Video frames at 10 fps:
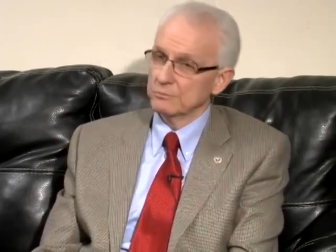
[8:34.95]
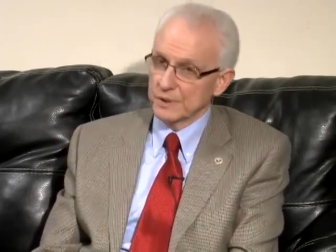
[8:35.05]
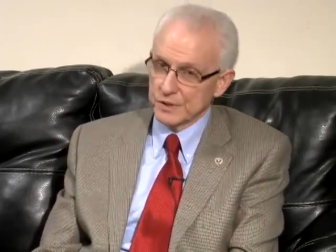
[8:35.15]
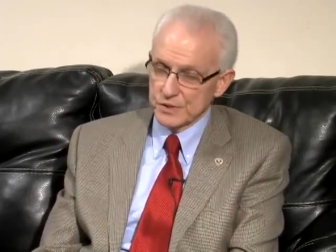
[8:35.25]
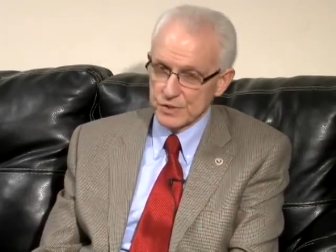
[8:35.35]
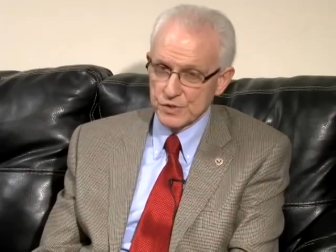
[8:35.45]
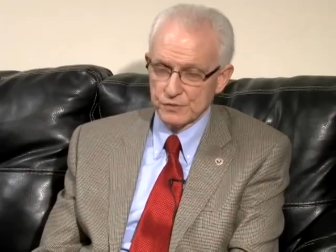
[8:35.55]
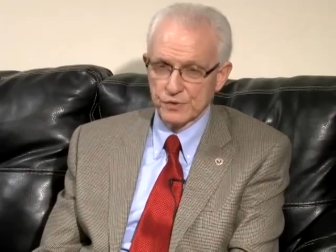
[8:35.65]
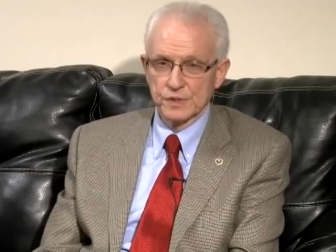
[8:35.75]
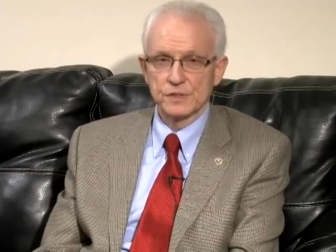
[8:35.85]
But this is
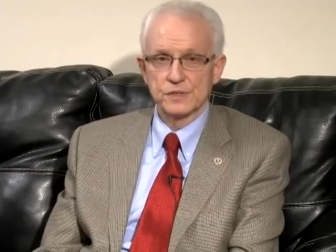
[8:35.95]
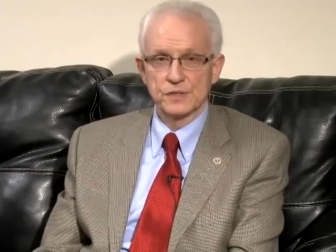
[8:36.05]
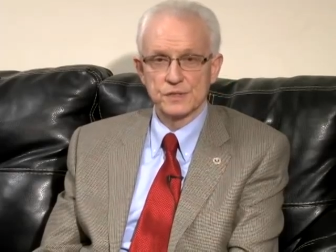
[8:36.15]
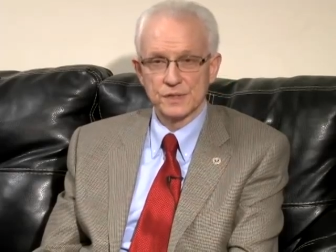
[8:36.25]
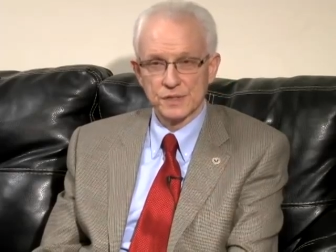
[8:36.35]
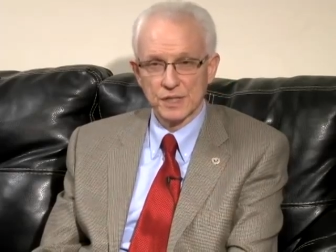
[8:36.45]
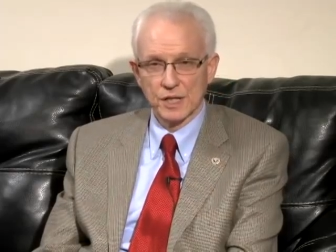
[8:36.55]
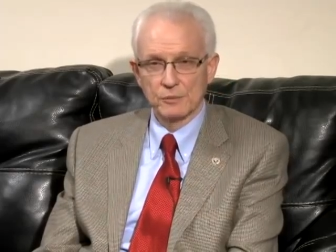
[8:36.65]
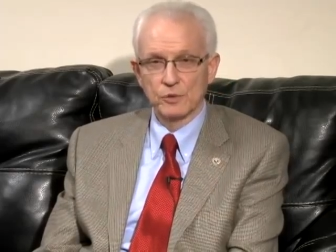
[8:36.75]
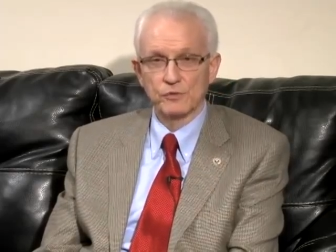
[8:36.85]
different. This is the
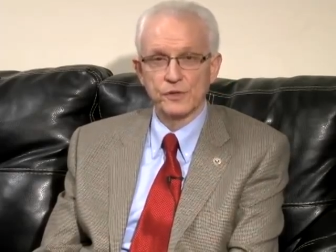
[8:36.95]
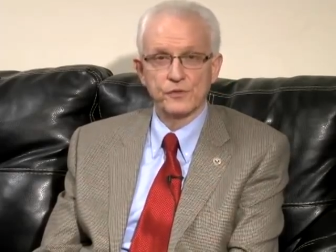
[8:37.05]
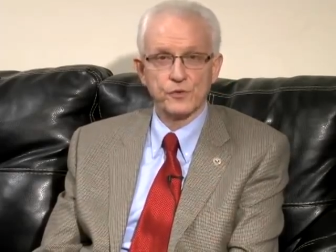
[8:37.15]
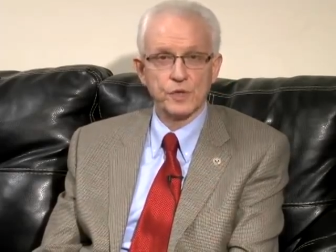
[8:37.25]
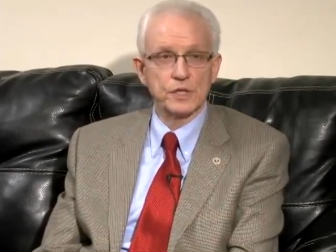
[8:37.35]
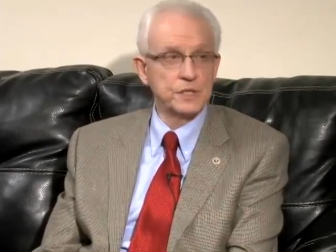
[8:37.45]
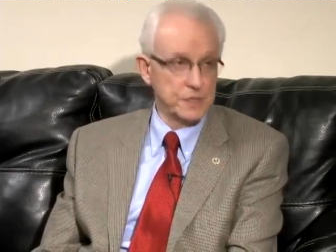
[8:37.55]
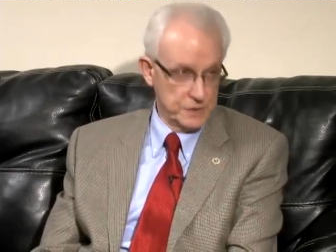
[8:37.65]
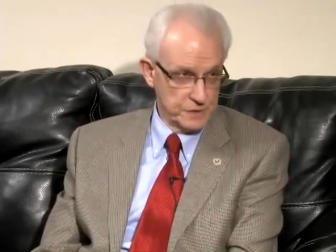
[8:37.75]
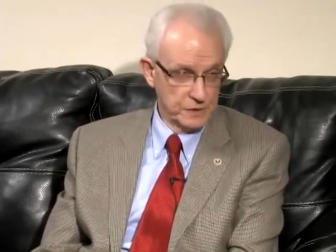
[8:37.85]
time of the three
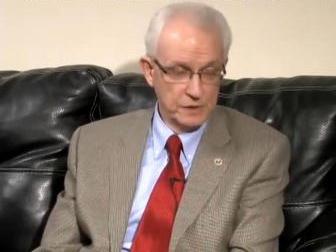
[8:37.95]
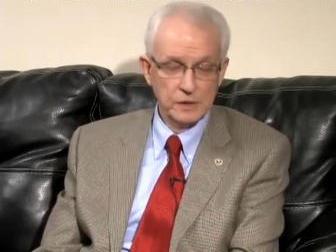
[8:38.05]
Ds